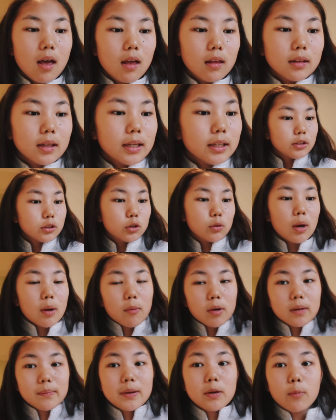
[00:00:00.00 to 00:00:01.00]
like, do I
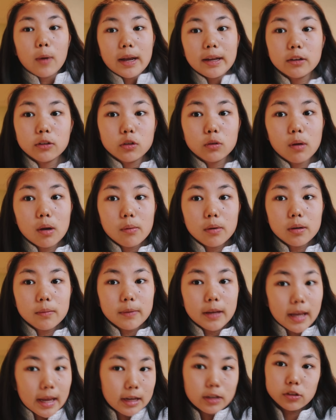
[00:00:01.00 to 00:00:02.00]
want to be white or do I want to
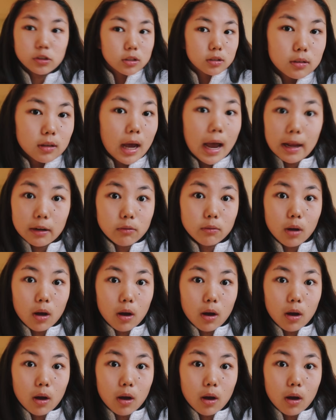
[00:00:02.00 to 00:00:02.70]
be Asian? I don't